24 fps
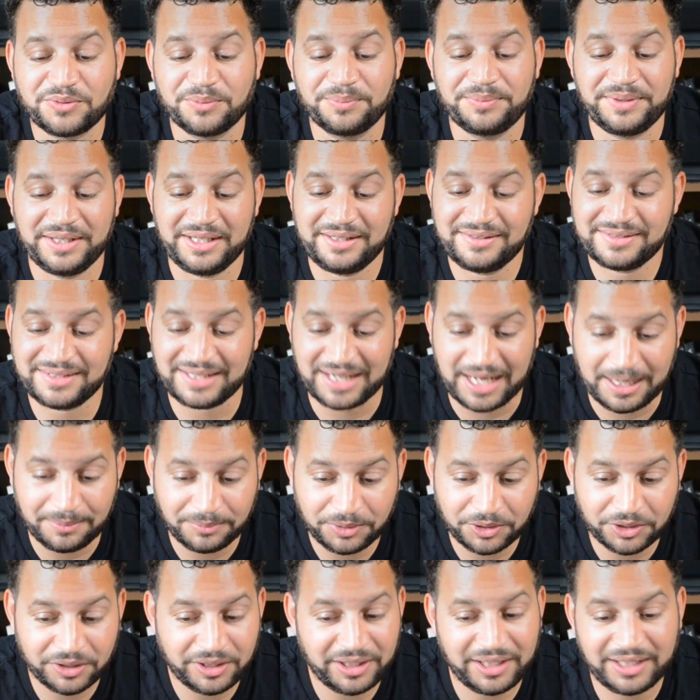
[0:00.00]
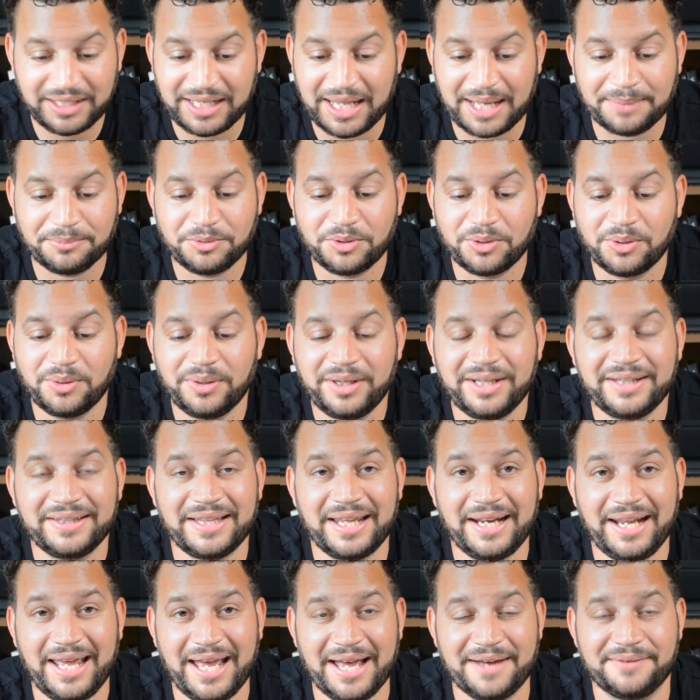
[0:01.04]
from things that I'm learning and I'm growing and
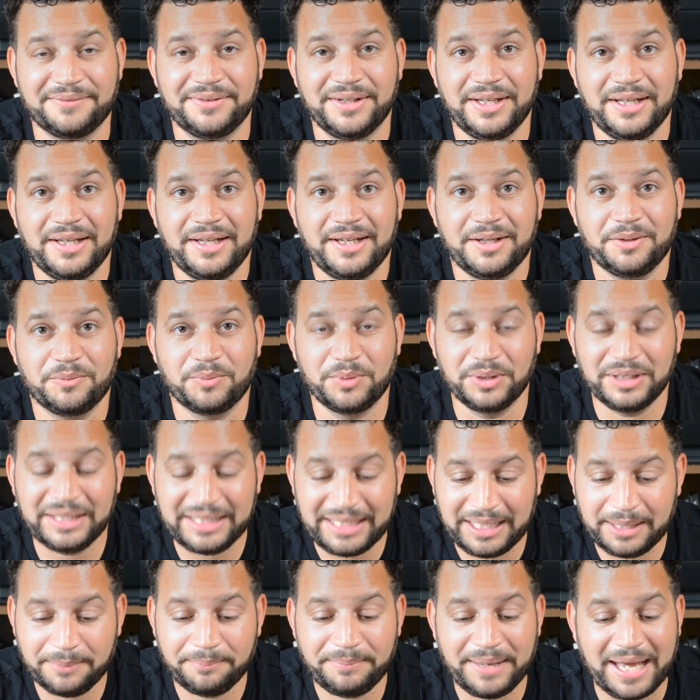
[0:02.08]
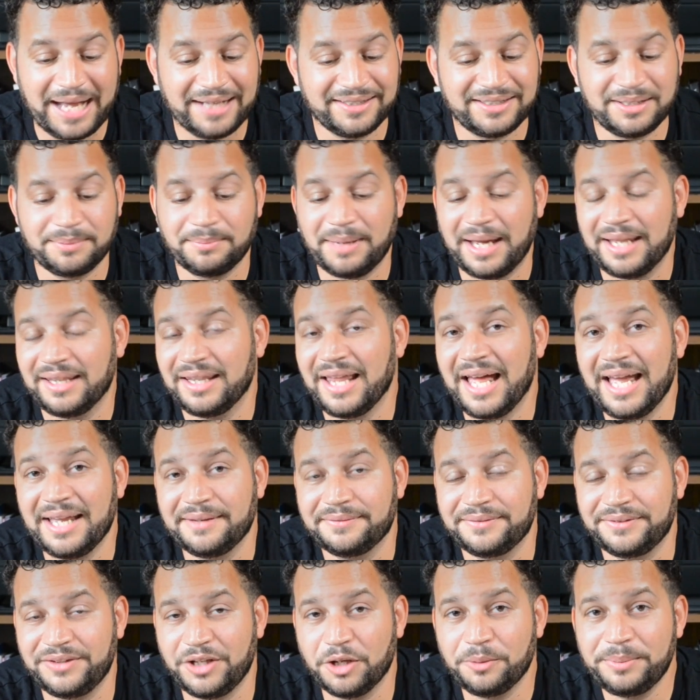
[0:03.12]
that have really impacted my
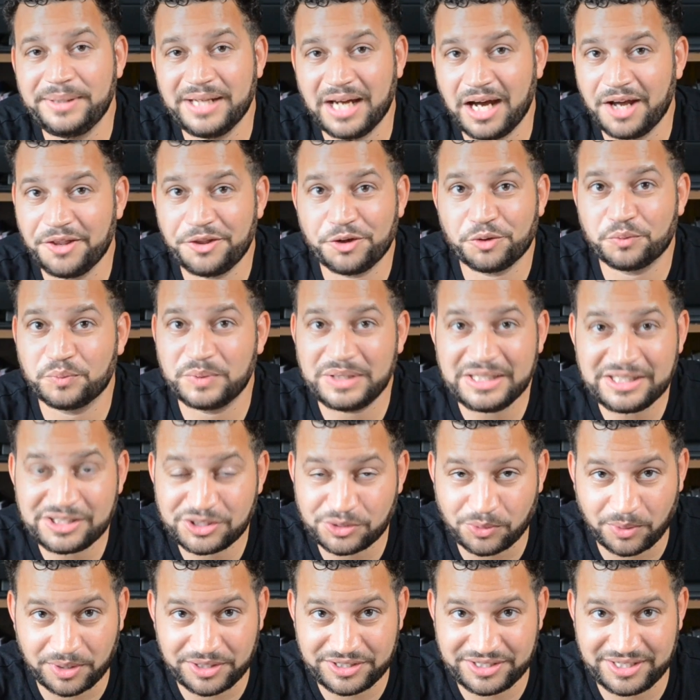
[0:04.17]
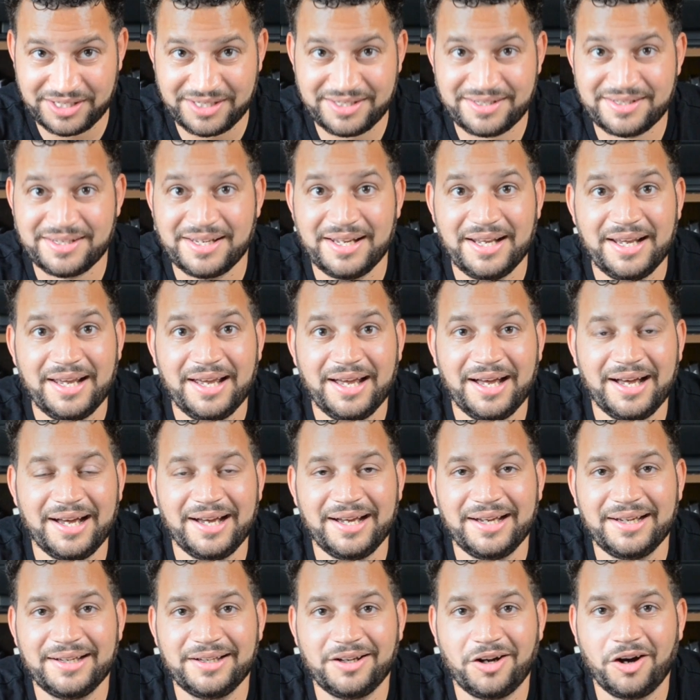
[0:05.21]
life. And there'll be other resources
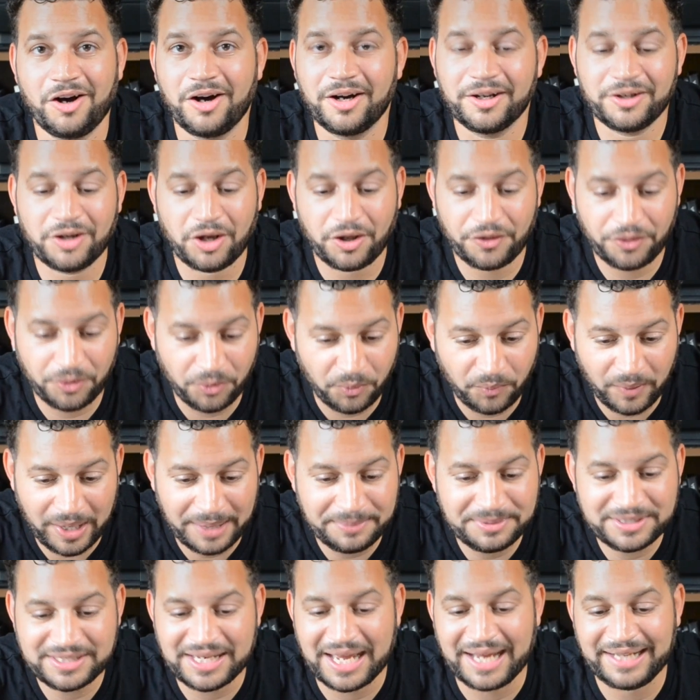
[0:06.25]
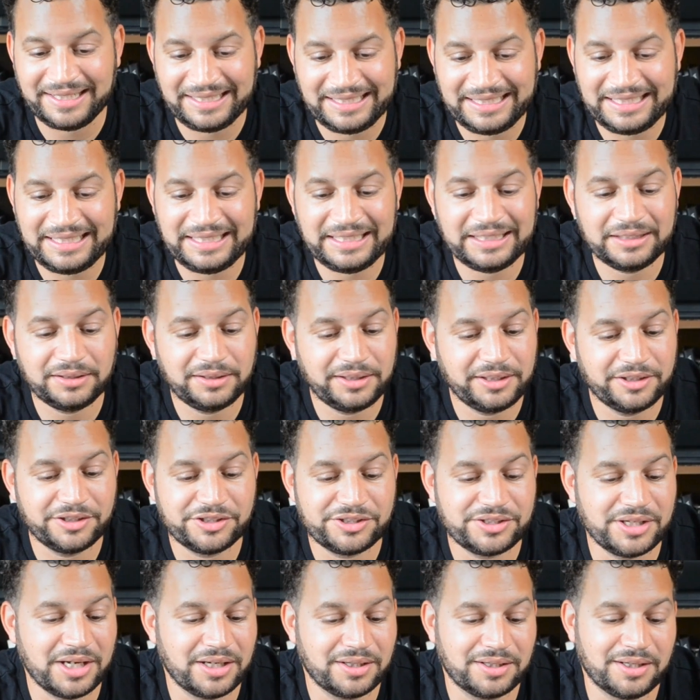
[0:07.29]
on the website,
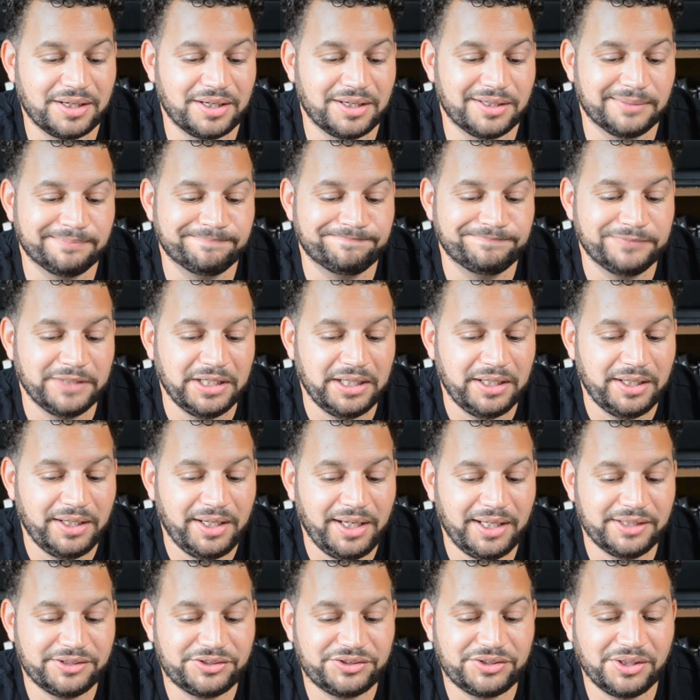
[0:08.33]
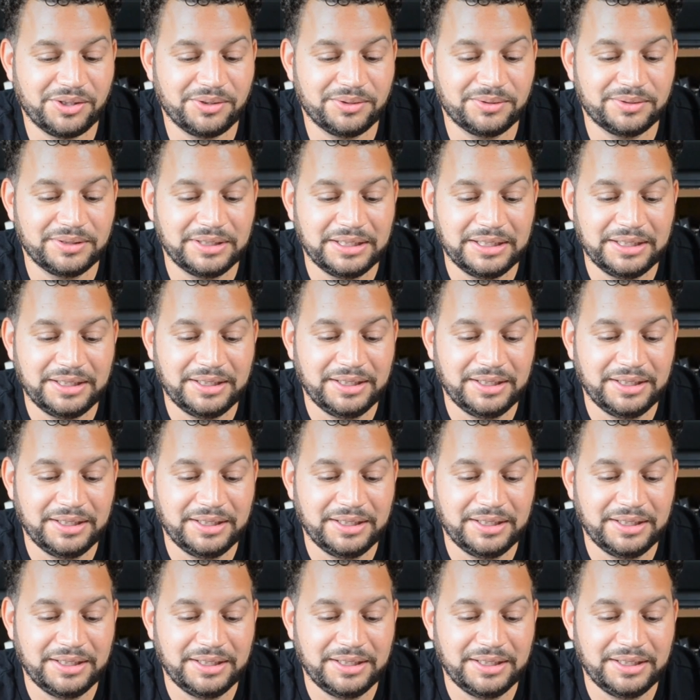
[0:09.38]
eeleaders.com. And so